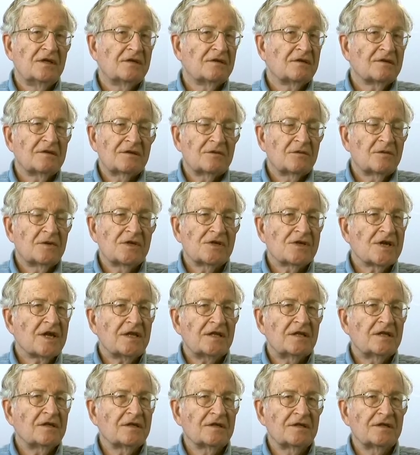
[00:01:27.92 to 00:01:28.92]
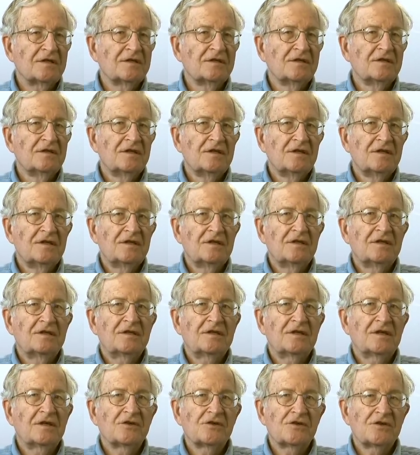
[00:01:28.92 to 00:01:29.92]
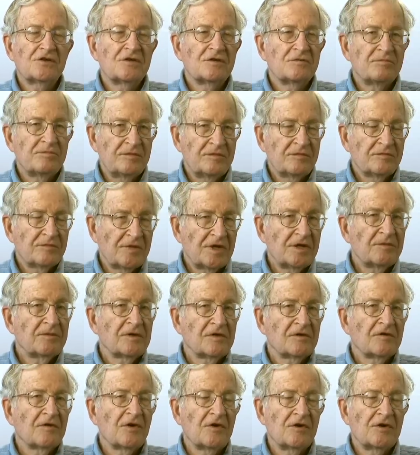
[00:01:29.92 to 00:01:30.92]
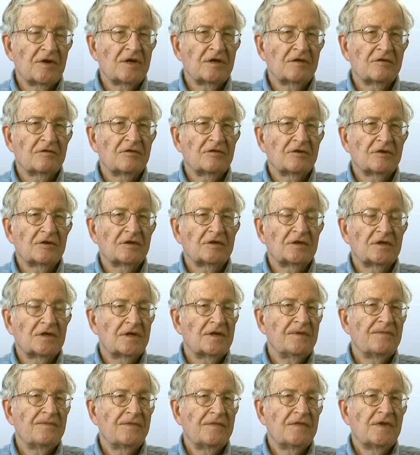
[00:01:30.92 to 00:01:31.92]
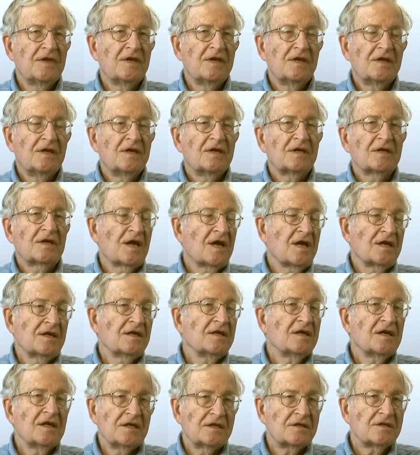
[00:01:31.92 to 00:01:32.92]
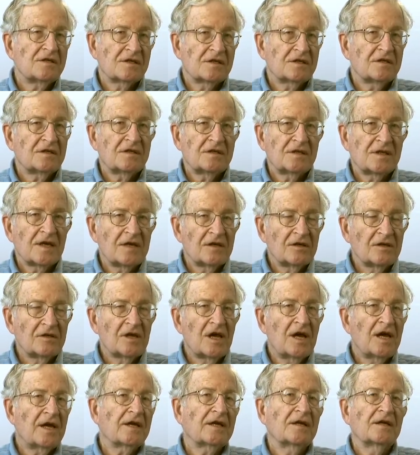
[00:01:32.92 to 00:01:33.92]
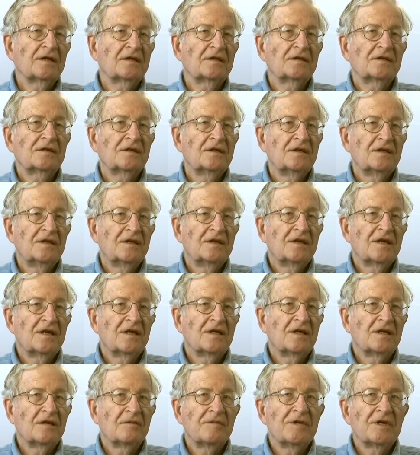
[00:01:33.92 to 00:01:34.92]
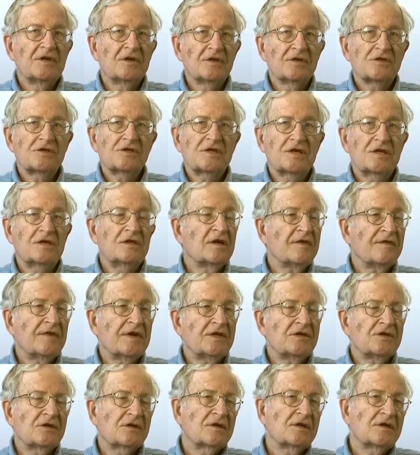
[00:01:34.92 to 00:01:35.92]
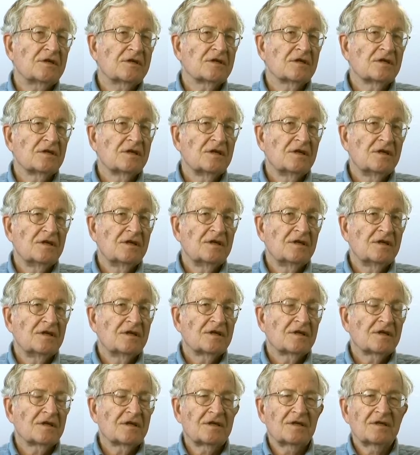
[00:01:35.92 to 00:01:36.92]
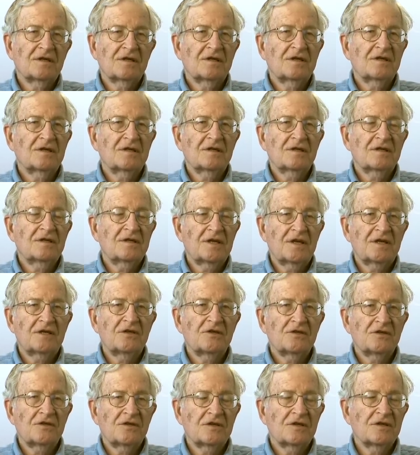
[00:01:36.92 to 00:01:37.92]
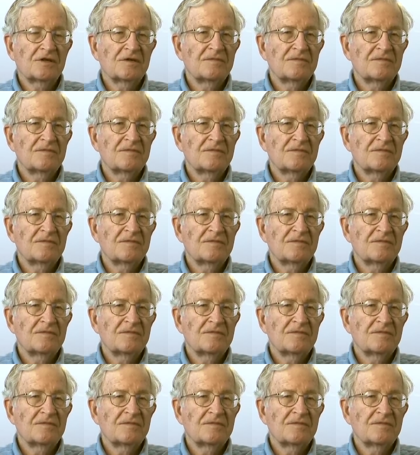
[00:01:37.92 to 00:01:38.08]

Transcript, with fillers: what does that tell you? It tells you people are voting for candidates that they don't like because they don't have any choice. that's